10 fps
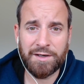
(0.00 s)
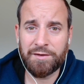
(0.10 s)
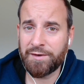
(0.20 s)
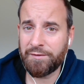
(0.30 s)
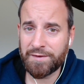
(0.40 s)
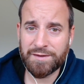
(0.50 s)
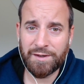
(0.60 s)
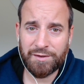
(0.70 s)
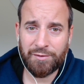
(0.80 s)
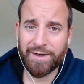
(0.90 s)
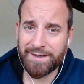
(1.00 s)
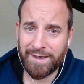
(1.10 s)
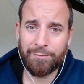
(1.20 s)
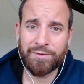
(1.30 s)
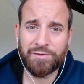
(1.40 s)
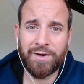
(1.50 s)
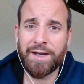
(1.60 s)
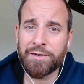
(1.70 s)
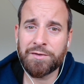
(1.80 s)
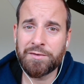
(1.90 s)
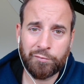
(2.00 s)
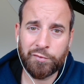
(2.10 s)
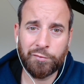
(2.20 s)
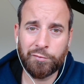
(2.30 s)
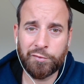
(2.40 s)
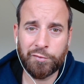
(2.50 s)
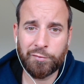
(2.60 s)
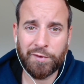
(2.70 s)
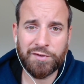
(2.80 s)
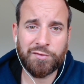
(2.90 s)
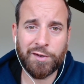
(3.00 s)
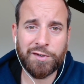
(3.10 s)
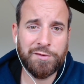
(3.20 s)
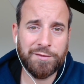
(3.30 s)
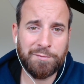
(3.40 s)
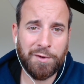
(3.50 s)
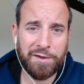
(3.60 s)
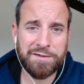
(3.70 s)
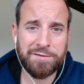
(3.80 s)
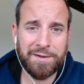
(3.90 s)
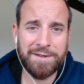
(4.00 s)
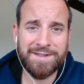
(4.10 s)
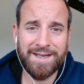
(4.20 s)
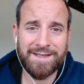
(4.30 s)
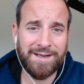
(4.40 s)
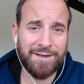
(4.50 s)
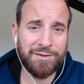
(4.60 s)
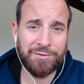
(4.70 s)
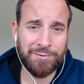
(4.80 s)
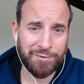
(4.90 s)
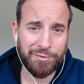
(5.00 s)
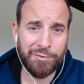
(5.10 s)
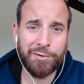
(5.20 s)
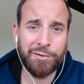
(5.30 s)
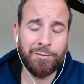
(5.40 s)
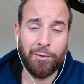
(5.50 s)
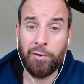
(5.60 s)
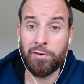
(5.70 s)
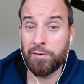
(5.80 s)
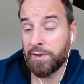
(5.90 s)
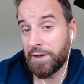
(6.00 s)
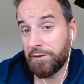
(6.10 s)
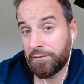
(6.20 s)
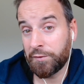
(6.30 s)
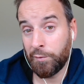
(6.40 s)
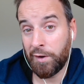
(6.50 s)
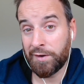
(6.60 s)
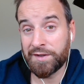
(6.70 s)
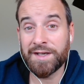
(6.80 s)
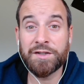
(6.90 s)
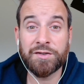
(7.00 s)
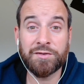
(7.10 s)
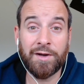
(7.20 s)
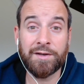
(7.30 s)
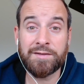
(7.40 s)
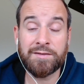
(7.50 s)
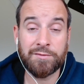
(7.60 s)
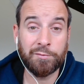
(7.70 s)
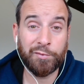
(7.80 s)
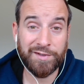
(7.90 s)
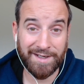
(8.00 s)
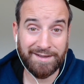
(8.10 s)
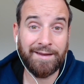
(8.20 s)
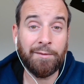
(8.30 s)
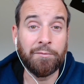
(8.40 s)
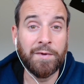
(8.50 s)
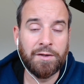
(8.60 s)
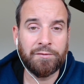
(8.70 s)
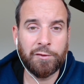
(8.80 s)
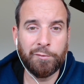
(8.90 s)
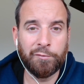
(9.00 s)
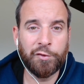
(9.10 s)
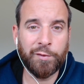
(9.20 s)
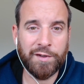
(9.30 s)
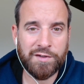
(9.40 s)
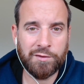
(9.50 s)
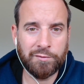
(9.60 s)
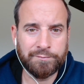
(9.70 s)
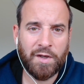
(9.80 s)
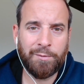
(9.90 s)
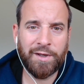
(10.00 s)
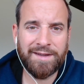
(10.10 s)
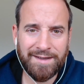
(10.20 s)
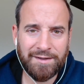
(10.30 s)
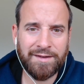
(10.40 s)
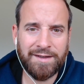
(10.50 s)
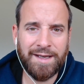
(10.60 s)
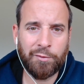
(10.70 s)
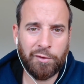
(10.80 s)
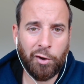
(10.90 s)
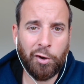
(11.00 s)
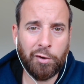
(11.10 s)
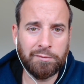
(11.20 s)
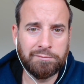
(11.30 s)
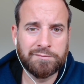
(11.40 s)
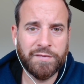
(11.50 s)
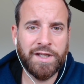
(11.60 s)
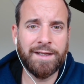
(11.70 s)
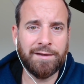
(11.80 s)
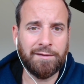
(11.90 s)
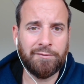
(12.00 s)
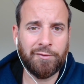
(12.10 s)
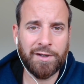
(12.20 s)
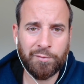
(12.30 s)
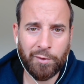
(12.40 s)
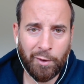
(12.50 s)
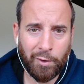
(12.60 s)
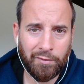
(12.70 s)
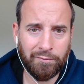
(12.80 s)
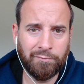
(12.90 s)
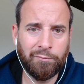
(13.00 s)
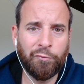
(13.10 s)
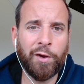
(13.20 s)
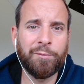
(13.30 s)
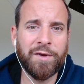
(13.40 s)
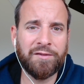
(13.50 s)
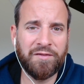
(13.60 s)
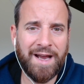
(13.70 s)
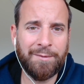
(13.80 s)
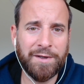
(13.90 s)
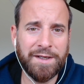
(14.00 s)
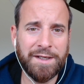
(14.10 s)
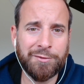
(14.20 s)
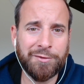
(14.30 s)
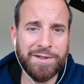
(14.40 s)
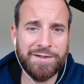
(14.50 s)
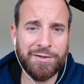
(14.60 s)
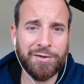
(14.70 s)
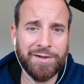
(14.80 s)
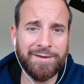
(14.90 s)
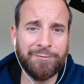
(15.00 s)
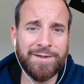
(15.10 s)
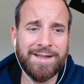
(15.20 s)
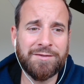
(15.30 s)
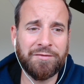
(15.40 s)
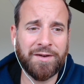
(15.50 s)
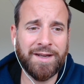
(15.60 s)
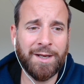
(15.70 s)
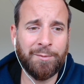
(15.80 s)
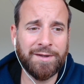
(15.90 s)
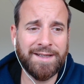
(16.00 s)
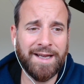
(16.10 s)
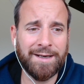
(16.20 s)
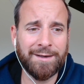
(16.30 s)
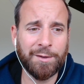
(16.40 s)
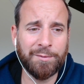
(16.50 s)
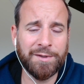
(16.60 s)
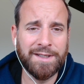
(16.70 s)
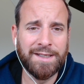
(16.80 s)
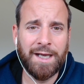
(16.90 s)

And even if it's not correct, then I will try to instruct you, as Marcus Aurelius says, either to endure you, or if you are a danger to others, to protect them from doing so. But at the end of the day, we're all kin, right? We're all one big family here on this earth. And we tend to forget about that a little bit.